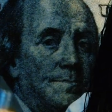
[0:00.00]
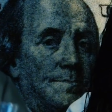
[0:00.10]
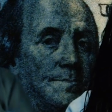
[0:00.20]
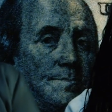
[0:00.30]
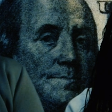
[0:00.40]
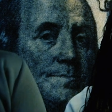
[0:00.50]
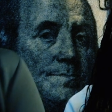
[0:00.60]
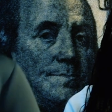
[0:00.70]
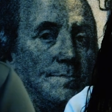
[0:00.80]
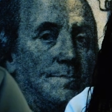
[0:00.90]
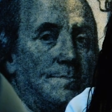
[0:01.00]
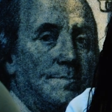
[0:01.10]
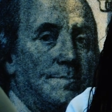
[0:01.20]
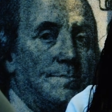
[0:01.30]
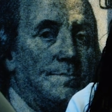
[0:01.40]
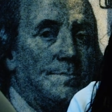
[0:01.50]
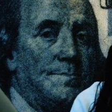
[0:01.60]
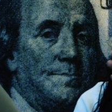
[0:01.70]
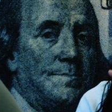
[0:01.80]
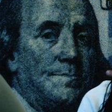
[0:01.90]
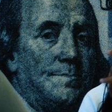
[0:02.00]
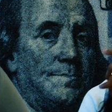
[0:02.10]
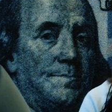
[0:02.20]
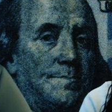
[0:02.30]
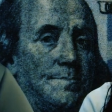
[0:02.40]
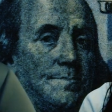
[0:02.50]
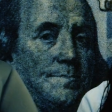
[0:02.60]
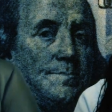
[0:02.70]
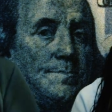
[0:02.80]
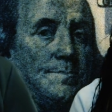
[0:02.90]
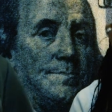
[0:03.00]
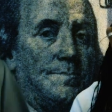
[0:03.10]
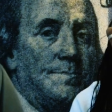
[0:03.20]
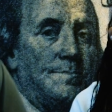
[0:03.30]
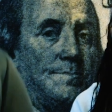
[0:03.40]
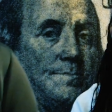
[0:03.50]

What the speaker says: (silent)